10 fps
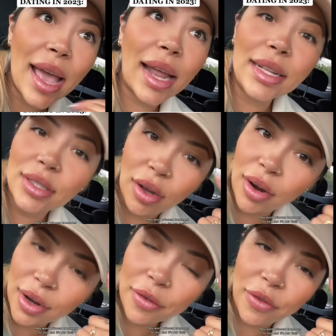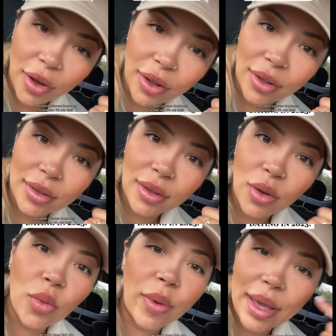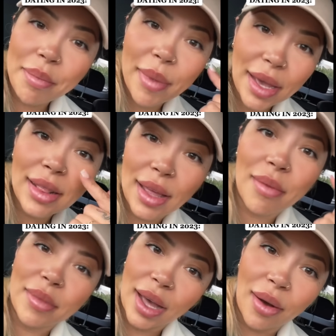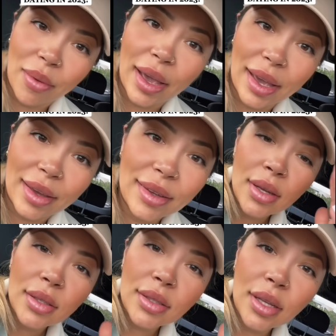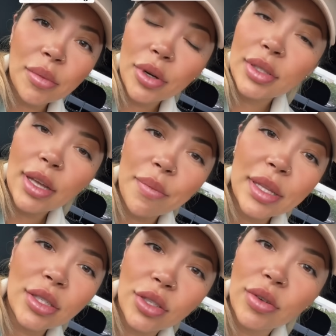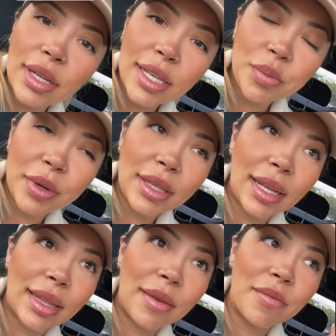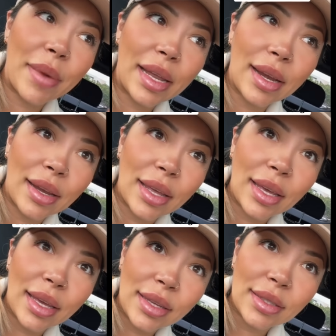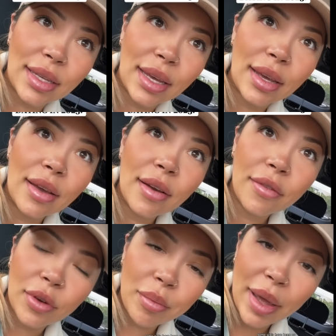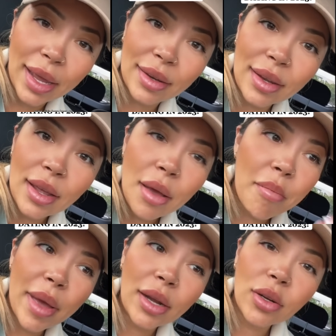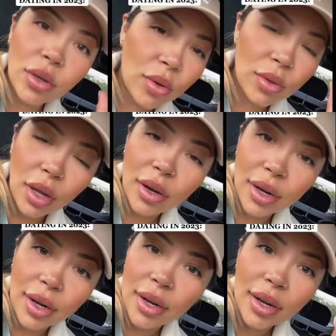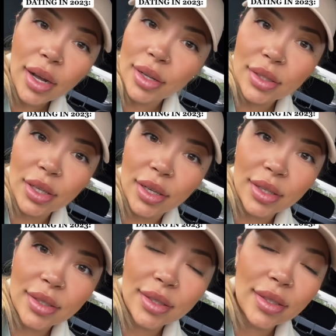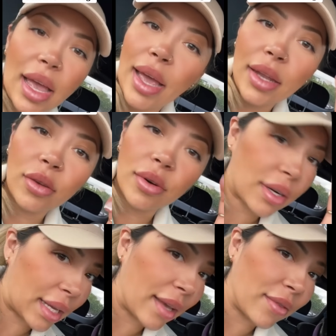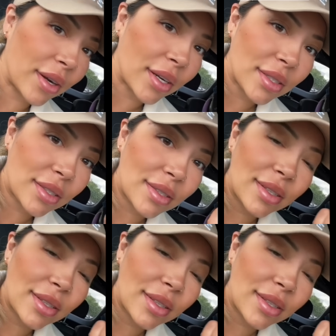And it's our fault. We made them that way. Some girls have been so desperate that they made it easy for men. Men are no longer hunters and or givers.